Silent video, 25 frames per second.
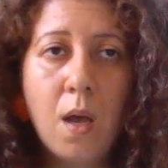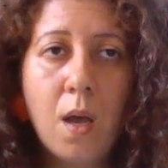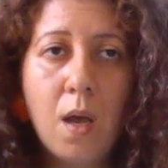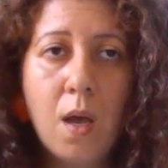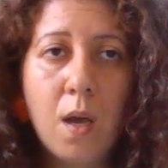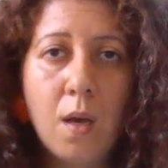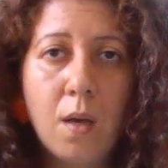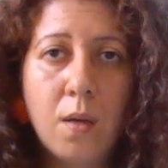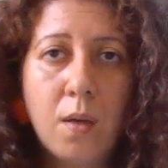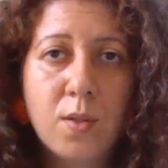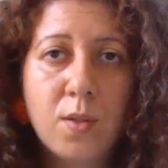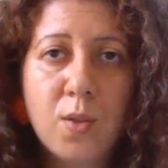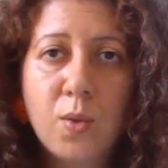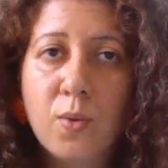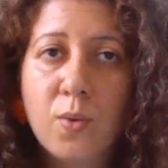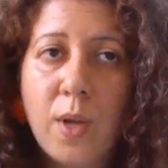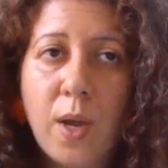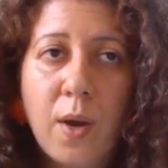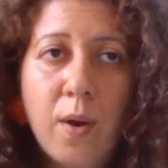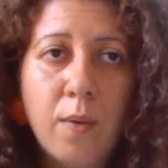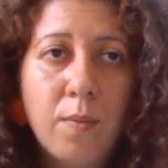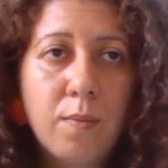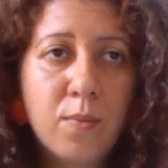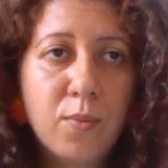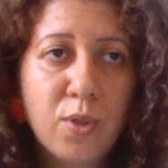So
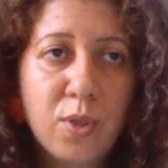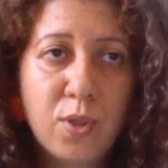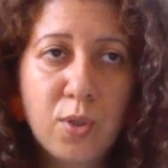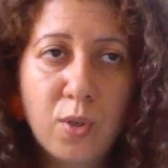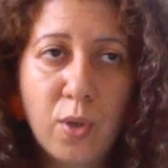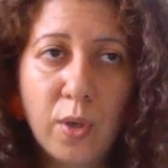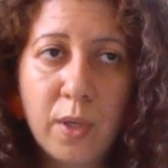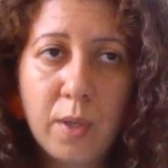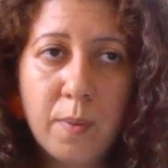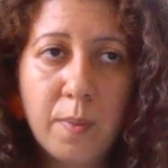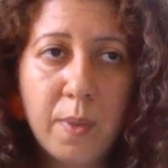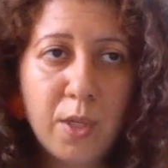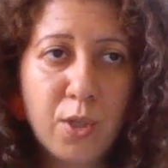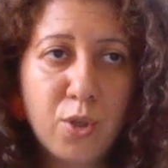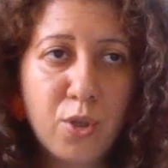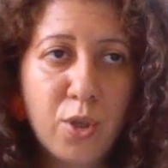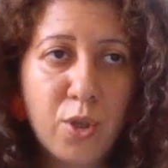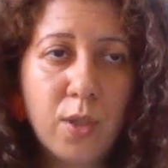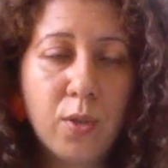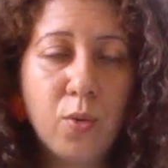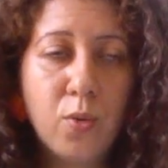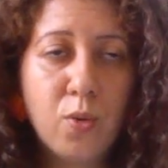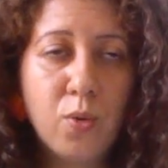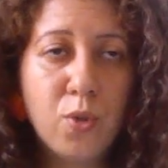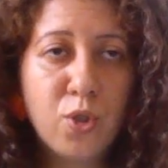now I'm just talking about a
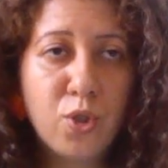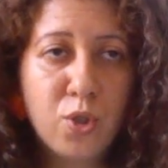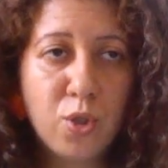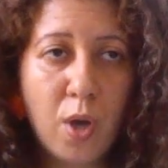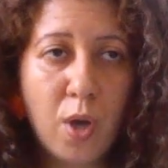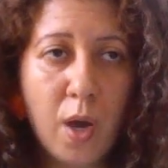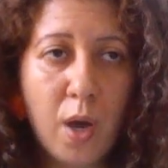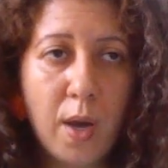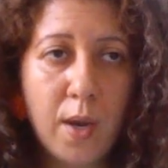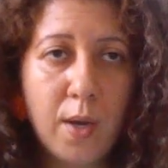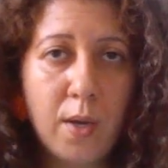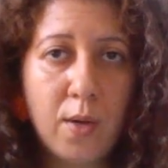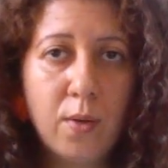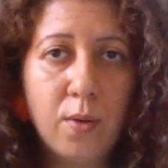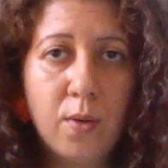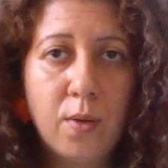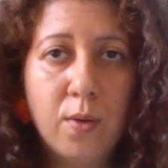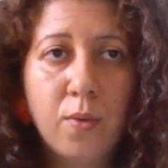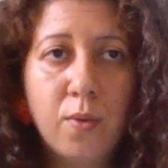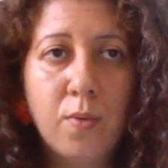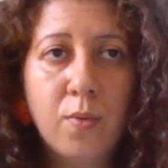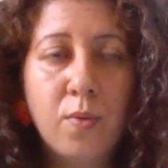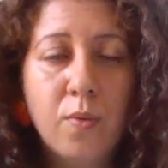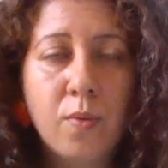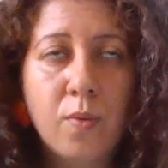child who's shy
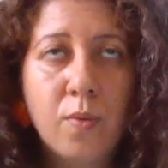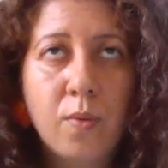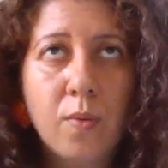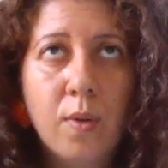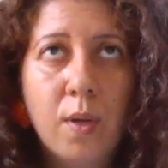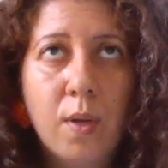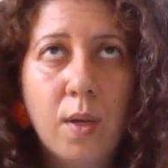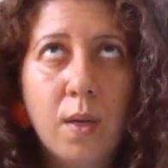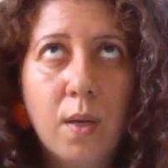or who